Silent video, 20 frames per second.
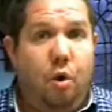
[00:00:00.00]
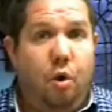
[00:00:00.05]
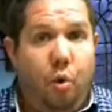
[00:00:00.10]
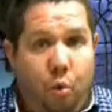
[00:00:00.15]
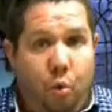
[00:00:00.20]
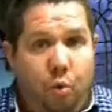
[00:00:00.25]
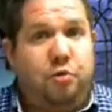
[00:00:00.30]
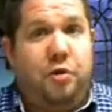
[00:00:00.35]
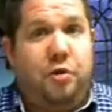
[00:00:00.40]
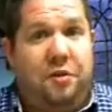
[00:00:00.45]

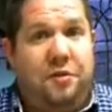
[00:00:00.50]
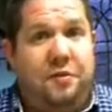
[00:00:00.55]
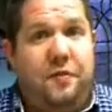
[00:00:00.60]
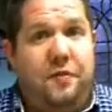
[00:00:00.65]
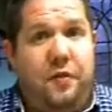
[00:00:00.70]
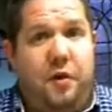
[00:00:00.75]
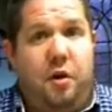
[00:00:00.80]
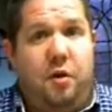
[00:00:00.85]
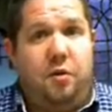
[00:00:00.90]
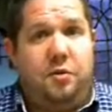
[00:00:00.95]
all
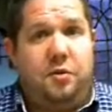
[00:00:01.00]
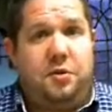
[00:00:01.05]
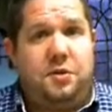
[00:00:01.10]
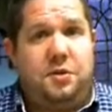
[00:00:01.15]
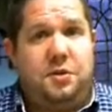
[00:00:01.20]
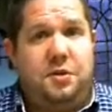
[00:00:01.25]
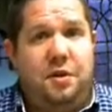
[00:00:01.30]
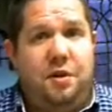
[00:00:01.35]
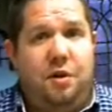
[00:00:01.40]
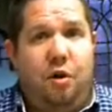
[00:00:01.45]

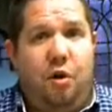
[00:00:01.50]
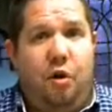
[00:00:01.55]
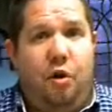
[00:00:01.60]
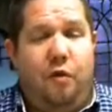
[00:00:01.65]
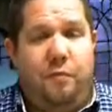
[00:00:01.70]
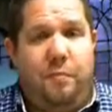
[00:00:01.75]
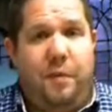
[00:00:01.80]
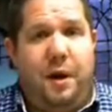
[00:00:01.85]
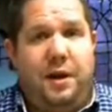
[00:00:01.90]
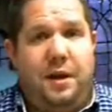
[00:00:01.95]
transfers
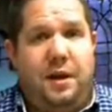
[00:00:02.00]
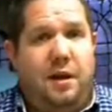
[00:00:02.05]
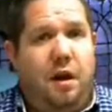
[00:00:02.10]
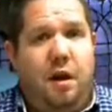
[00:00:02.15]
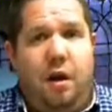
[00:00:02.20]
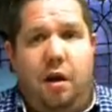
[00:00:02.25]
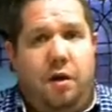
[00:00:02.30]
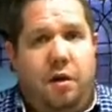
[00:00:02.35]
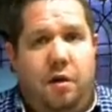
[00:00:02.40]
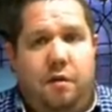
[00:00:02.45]
of money
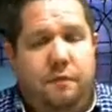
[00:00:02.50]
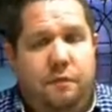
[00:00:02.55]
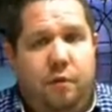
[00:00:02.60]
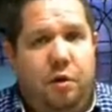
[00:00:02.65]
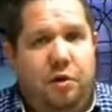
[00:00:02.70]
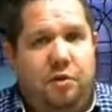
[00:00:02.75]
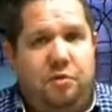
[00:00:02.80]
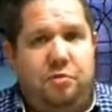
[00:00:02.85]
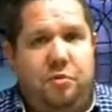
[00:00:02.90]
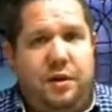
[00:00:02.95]
are
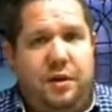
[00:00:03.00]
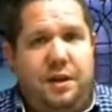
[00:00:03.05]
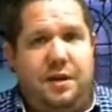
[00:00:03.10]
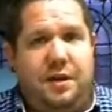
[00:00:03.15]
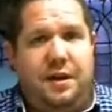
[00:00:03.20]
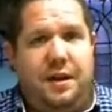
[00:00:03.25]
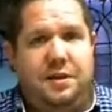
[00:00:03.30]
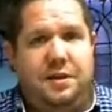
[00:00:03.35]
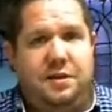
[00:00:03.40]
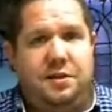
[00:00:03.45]
voluntary
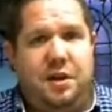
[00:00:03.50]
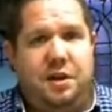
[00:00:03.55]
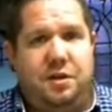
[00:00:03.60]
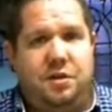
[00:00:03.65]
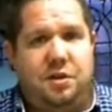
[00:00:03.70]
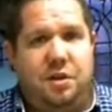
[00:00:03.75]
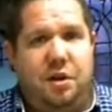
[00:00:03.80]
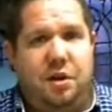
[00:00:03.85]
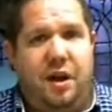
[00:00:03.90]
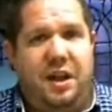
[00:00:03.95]
in
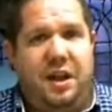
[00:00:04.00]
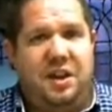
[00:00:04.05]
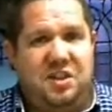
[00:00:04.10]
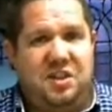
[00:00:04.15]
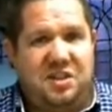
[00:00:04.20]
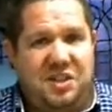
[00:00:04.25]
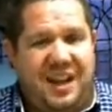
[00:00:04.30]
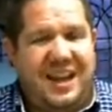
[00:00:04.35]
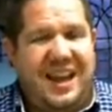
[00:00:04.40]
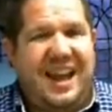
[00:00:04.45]
such a light, and the
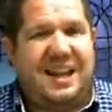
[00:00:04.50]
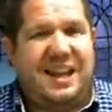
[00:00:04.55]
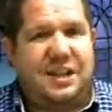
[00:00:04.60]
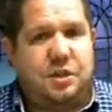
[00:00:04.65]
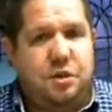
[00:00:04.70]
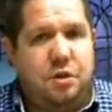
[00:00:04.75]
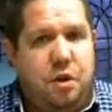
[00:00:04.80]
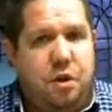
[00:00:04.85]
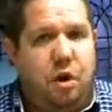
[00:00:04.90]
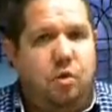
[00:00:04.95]
state
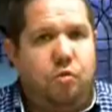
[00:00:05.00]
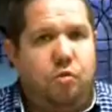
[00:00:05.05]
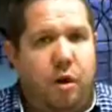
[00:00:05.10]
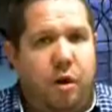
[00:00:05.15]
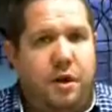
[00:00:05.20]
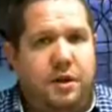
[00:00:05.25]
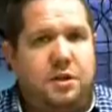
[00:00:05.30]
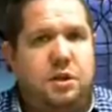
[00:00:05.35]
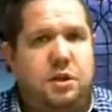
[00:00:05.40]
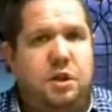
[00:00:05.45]
has no
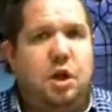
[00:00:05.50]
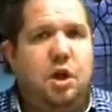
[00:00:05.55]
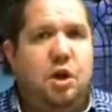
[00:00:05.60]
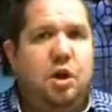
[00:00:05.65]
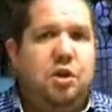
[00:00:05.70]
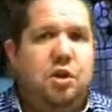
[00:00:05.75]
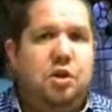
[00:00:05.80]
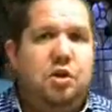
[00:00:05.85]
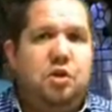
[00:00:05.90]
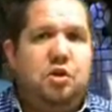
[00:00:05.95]
right
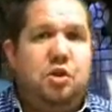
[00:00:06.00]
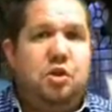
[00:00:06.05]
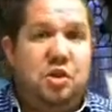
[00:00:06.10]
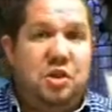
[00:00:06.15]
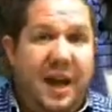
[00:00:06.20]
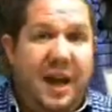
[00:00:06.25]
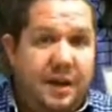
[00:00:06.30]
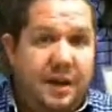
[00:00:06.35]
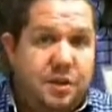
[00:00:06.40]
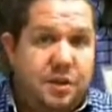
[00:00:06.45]
to
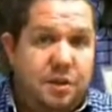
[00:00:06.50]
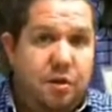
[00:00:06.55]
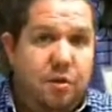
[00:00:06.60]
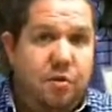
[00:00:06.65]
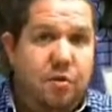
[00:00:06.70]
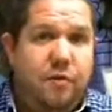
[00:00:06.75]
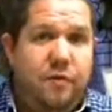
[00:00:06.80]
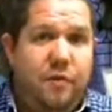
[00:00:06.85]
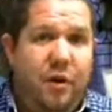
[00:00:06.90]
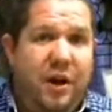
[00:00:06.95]
tax
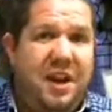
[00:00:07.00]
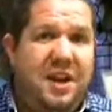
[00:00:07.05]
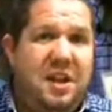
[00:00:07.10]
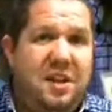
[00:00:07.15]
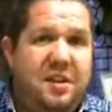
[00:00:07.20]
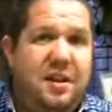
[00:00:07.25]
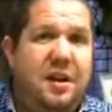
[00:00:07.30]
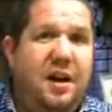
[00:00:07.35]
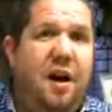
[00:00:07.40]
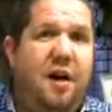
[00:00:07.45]
you for
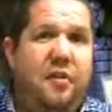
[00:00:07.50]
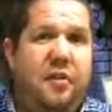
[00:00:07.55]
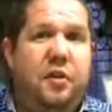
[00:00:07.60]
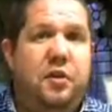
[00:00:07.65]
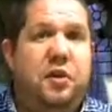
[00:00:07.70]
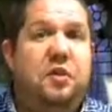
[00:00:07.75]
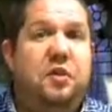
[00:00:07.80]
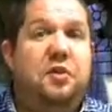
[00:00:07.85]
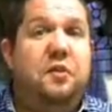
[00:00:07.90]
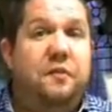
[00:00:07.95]
anything
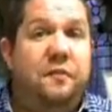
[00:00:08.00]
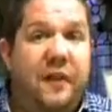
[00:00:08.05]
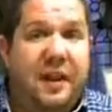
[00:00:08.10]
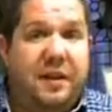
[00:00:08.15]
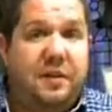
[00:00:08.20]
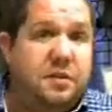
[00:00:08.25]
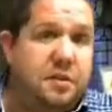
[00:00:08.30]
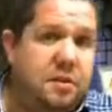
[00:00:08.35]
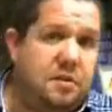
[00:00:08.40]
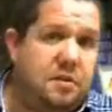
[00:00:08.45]
other than
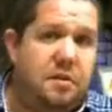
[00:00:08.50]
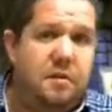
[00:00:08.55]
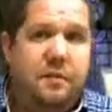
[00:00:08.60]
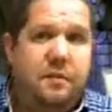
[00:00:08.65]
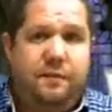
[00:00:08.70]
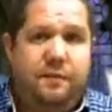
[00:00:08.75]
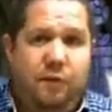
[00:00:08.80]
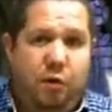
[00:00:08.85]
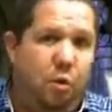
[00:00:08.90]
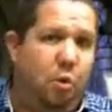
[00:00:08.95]
defence,
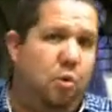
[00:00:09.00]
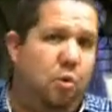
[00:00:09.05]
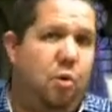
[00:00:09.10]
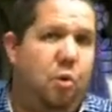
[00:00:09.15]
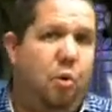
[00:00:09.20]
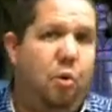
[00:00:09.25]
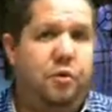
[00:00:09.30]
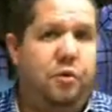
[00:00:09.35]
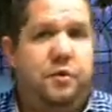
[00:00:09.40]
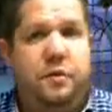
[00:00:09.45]
for law
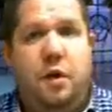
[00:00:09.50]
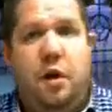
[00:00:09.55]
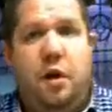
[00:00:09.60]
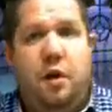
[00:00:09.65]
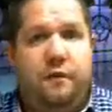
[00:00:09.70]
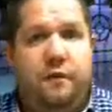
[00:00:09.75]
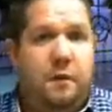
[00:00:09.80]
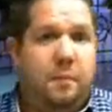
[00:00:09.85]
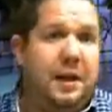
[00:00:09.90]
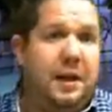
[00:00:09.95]
courts,
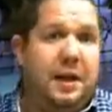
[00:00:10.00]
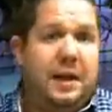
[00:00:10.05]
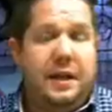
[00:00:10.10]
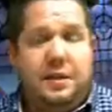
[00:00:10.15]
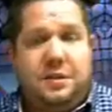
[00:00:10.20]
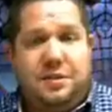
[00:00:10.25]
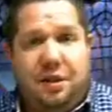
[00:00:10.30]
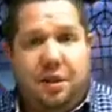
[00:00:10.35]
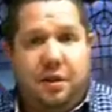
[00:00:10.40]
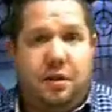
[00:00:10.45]
for
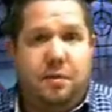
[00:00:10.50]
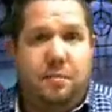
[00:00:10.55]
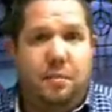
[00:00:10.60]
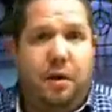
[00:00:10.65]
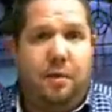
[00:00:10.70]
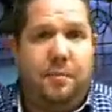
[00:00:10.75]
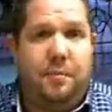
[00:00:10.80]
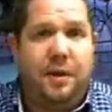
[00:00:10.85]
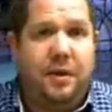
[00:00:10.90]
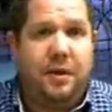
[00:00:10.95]
police, like you
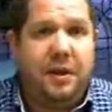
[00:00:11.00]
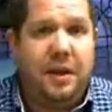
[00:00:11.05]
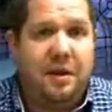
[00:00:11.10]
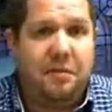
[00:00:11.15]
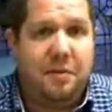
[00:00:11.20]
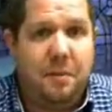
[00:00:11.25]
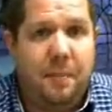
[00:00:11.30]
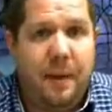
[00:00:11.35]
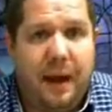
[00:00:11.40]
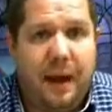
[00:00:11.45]
might be able to hear
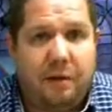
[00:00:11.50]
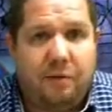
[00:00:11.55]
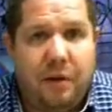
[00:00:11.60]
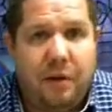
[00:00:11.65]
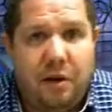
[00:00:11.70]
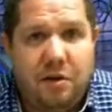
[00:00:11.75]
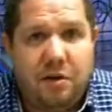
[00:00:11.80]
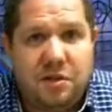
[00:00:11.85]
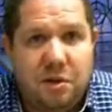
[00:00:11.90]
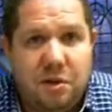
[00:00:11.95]
in the
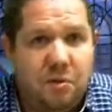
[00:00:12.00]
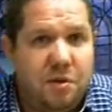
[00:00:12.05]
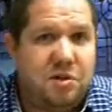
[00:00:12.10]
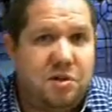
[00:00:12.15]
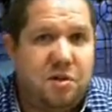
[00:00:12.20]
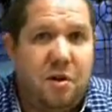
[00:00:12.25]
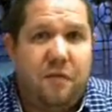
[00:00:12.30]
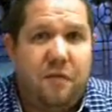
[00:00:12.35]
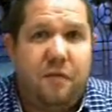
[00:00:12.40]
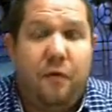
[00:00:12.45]
background, and so on and
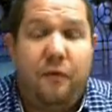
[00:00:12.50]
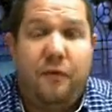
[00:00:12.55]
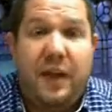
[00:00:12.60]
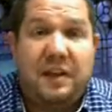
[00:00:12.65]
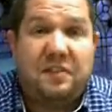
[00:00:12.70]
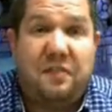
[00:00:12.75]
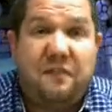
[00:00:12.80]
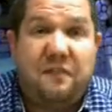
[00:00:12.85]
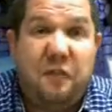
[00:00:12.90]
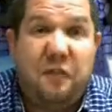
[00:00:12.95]
so forth.
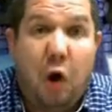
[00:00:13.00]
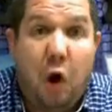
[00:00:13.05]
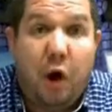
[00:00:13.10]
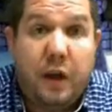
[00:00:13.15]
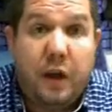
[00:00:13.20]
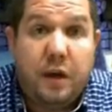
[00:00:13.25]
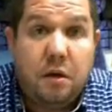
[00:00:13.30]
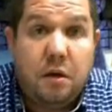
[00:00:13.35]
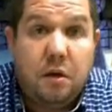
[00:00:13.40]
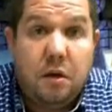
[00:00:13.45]
That's
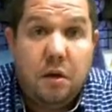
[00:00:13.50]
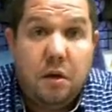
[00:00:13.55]
fine,